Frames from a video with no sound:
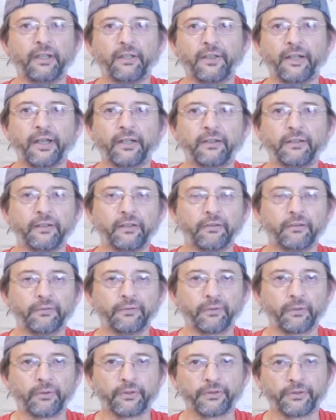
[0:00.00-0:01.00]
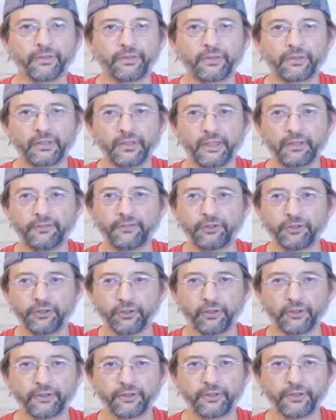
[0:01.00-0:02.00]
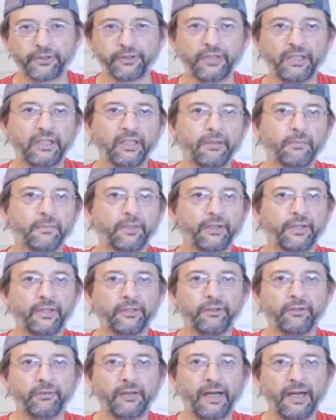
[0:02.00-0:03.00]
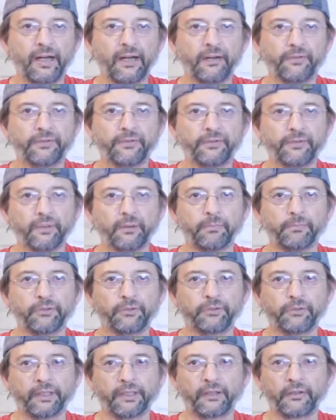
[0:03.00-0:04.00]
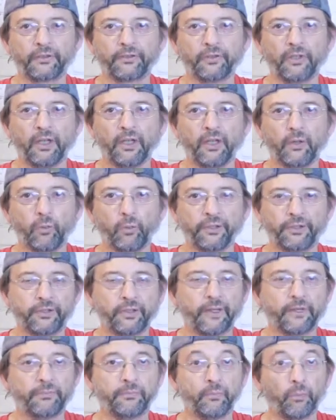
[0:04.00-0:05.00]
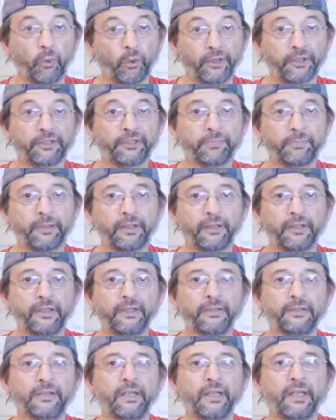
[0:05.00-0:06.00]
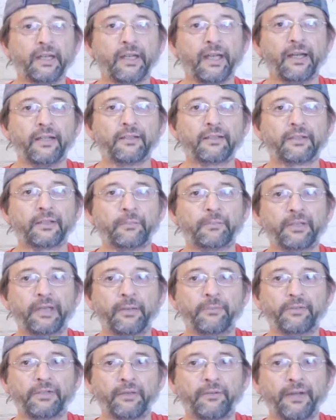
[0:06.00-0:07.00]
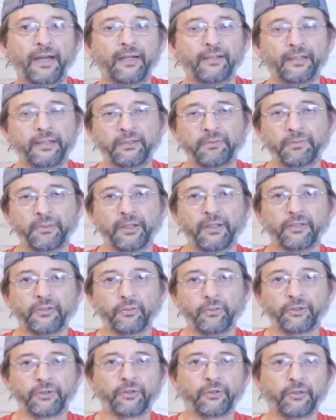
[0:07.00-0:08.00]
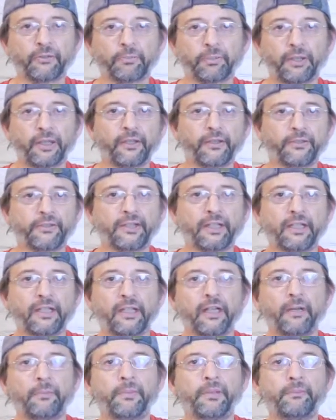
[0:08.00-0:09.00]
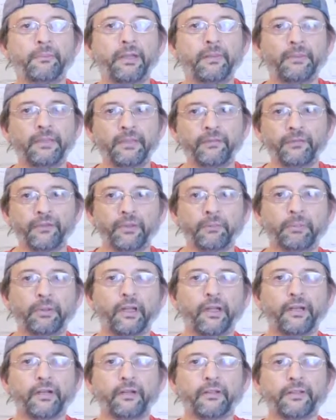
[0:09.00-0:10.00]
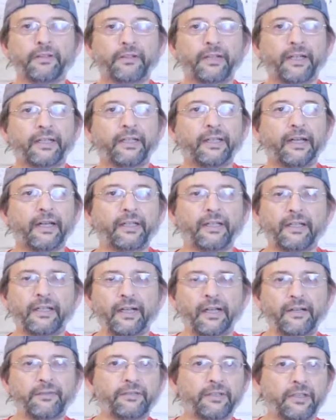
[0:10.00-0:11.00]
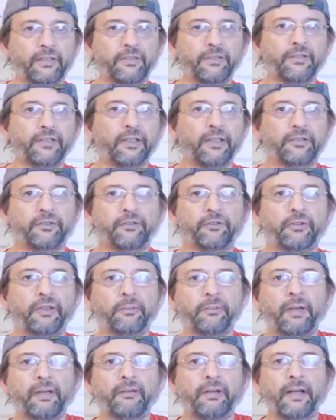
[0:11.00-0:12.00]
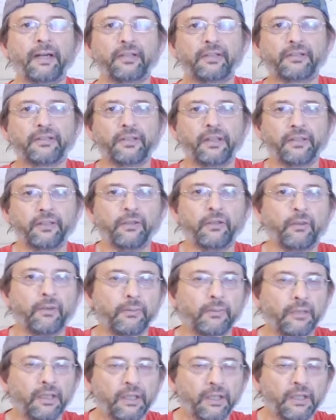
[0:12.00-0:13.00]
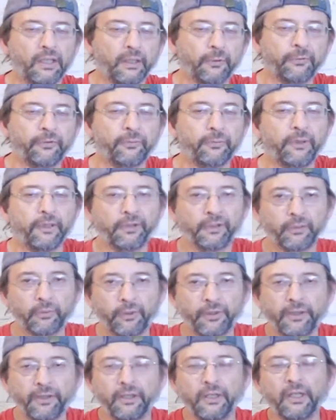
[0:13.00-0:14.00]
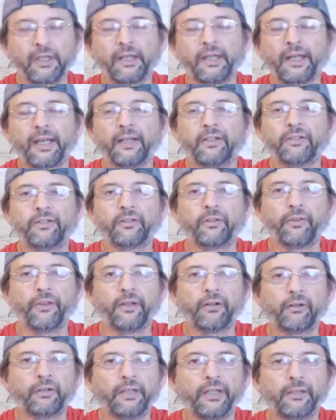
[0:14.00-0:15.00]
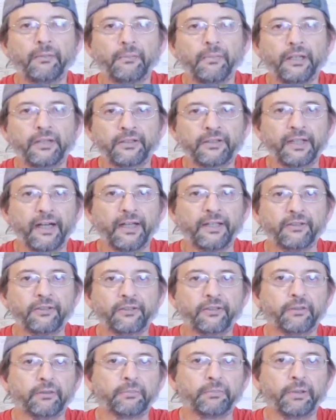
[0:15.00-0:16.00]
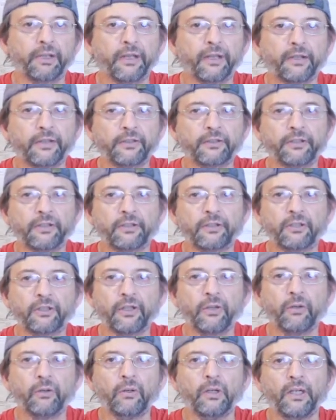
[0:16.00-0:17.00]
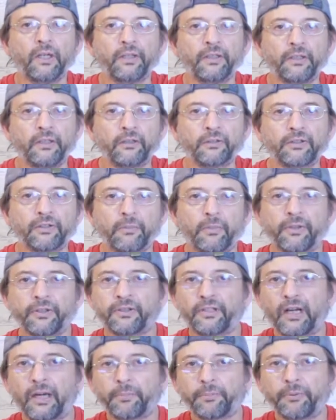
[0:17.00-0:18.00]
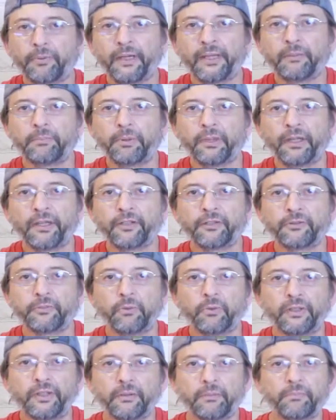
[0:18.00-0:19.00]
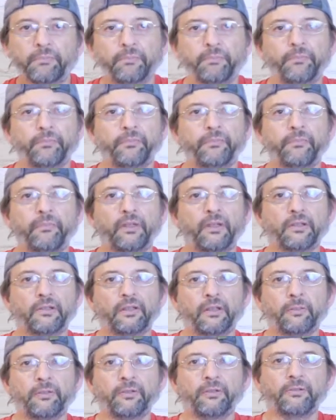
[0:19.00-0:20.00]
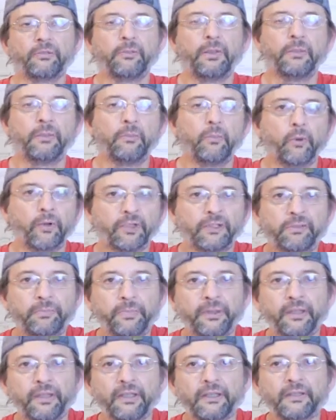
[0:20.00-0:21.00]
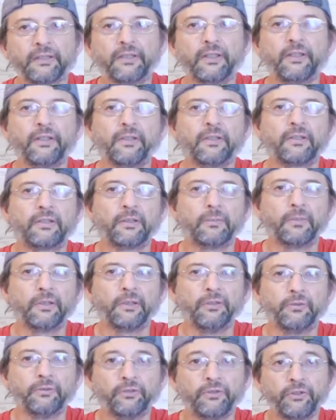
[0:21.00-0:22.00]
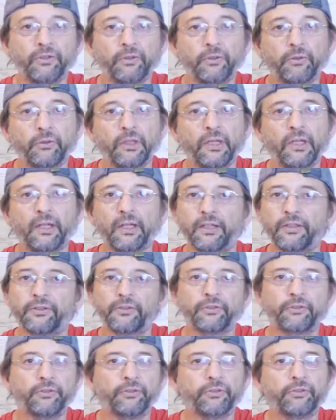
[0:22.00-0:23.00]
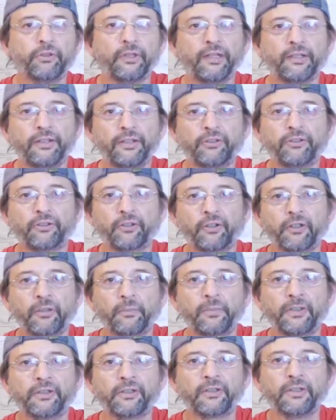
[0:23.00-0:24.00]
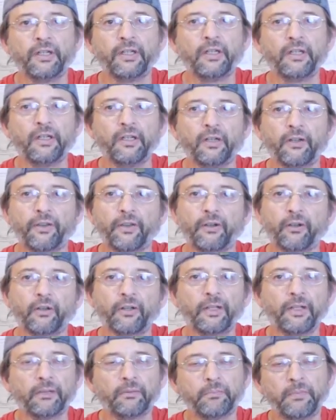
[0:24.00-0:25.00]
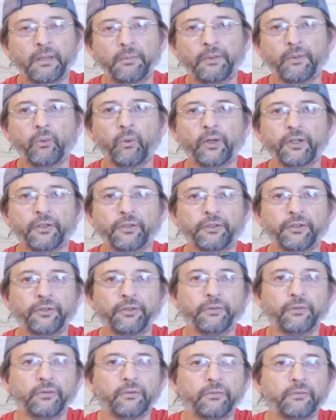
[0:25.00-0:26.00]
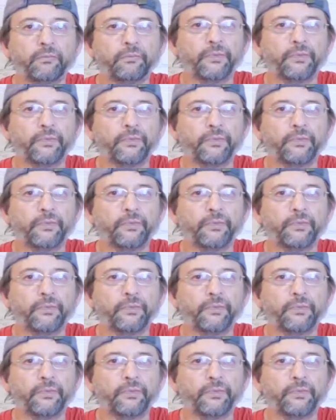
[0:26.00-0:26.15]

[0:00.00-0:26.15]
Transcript: that, of course, is kind of in charge of the team, and then you have some stringers which have more experience, and sometimes they've had experience with certain players that come, and maybe even the player is like, yeah, can I have such and such string my rackets? I know him, I'm familiar with it. And so they'll get assigned certain players. And so, some of the top ranked players will get somebody who's maybe more experienced, and then somebody who's new, because there's usually at these tournaments, they'll get maybe one or two